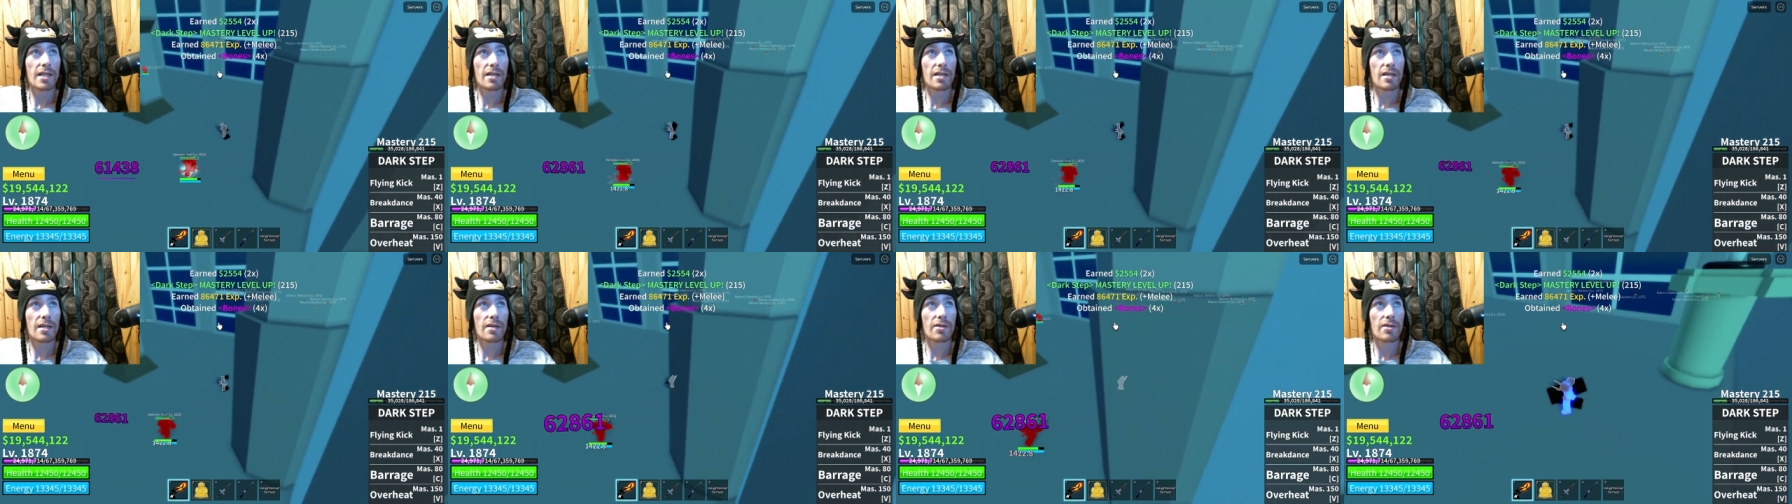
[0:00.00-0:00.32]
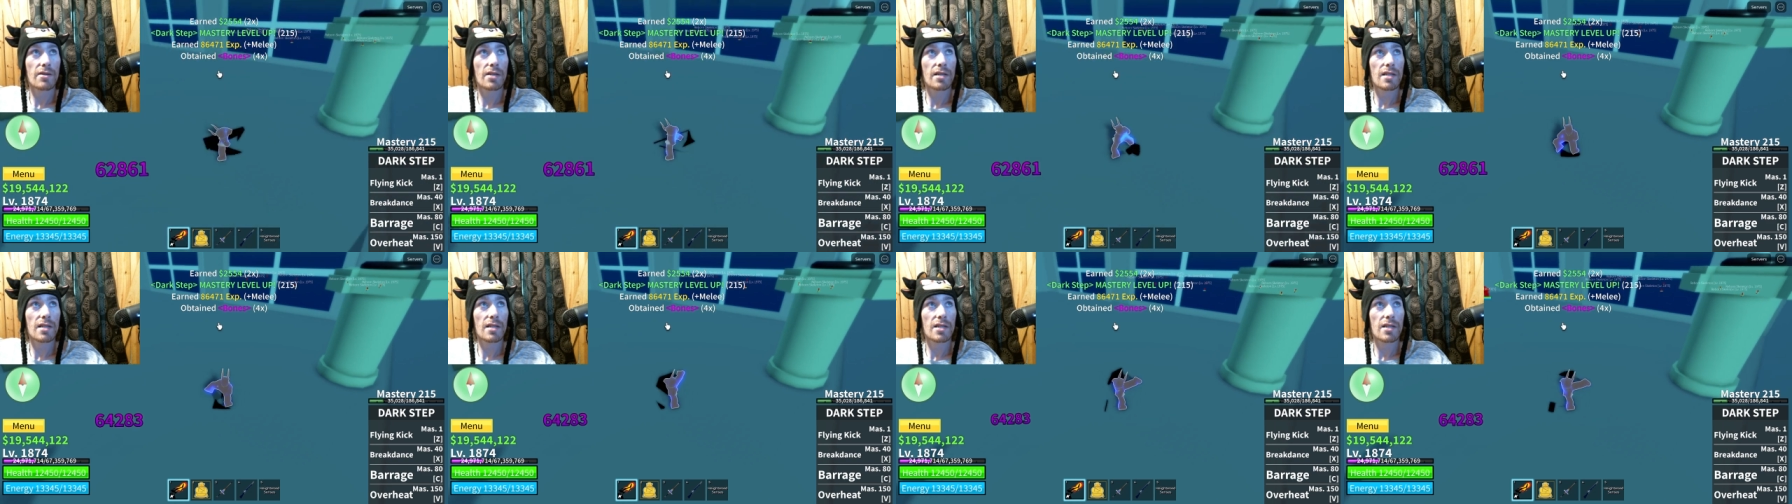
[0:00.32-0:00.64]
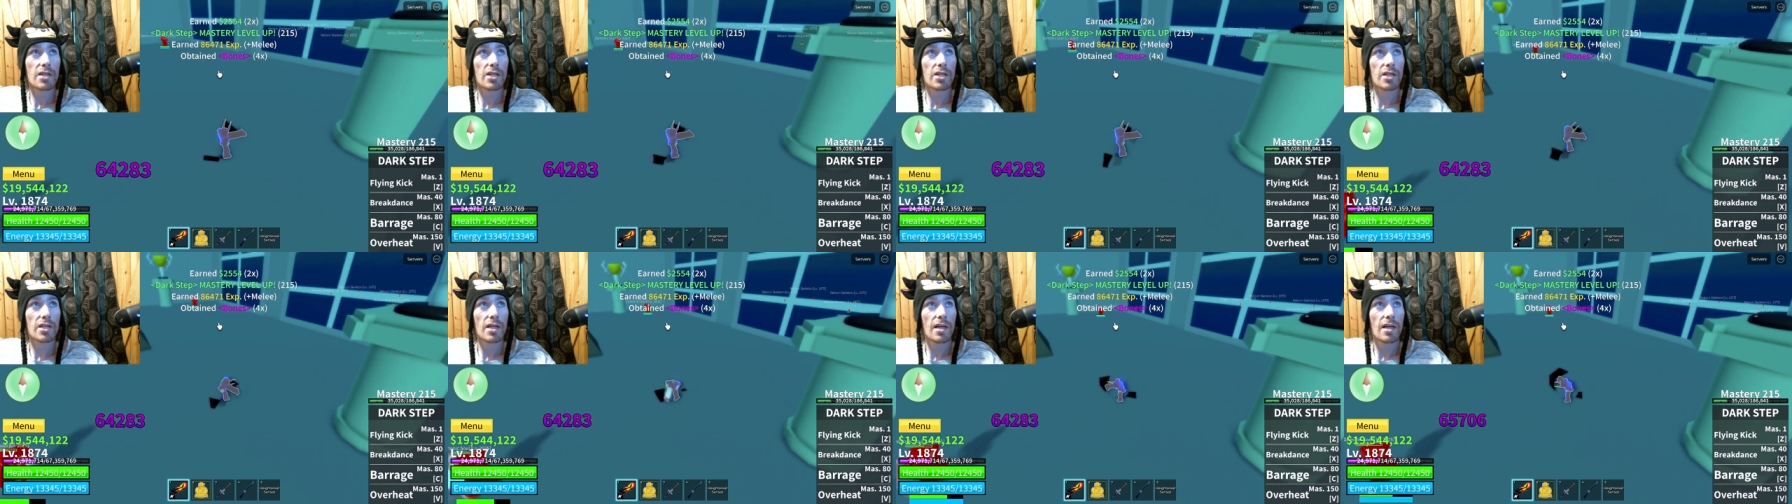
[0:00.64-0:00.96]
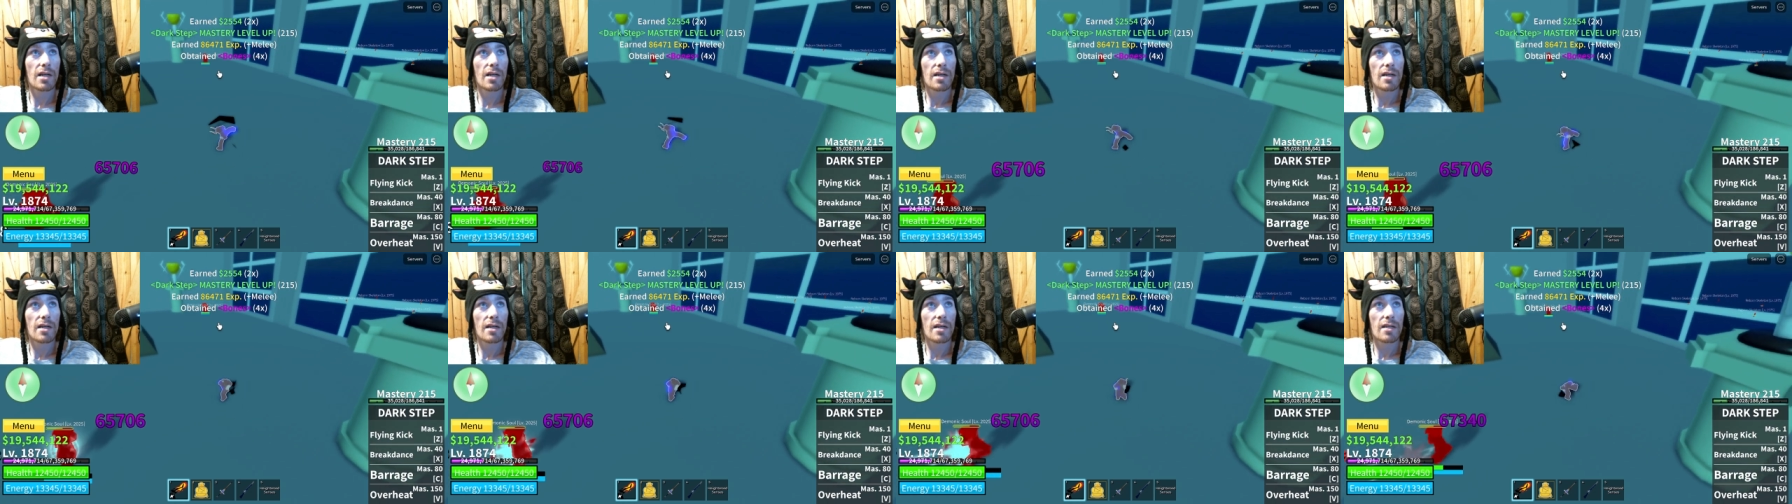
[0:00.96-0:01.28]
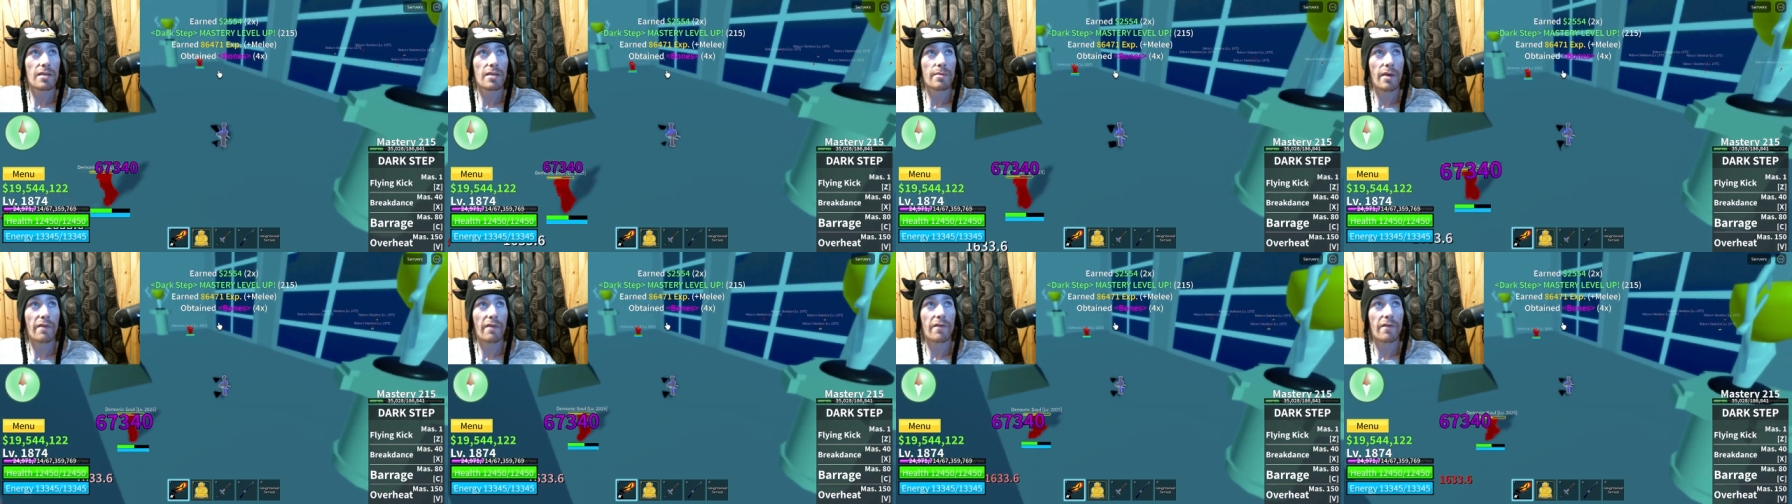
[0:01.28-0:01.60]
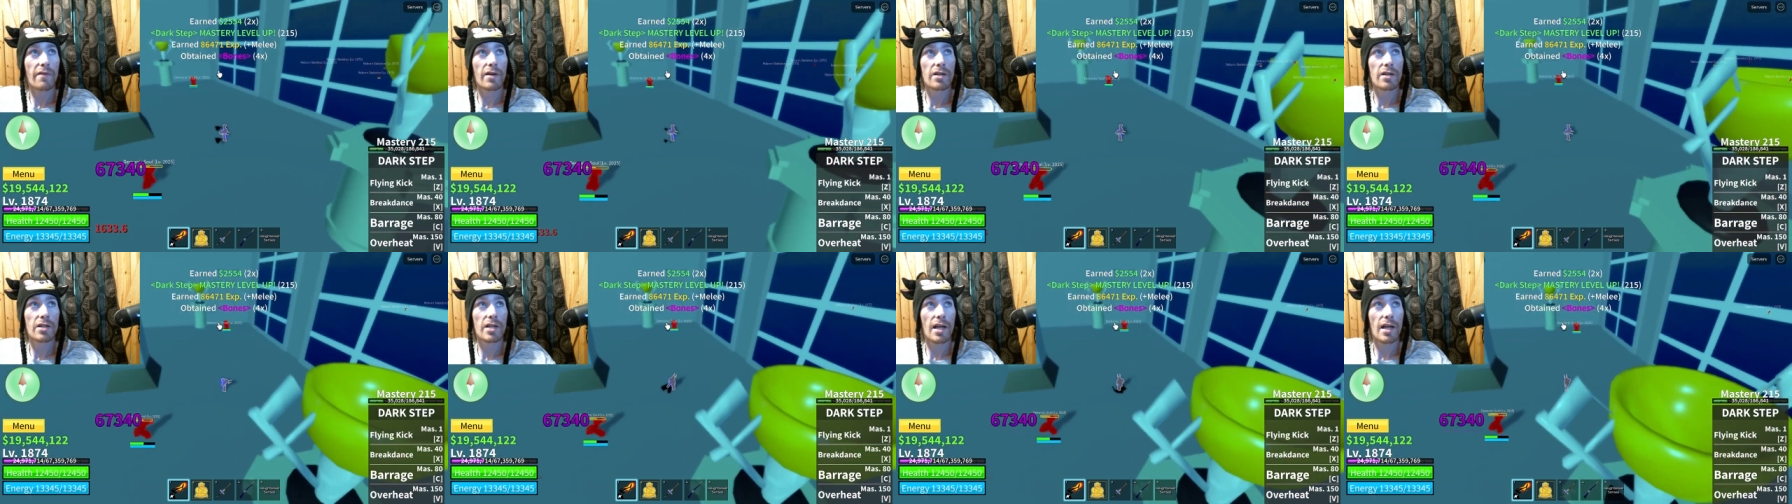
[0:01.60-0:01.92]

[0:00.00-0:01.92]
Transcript: You know, English is my first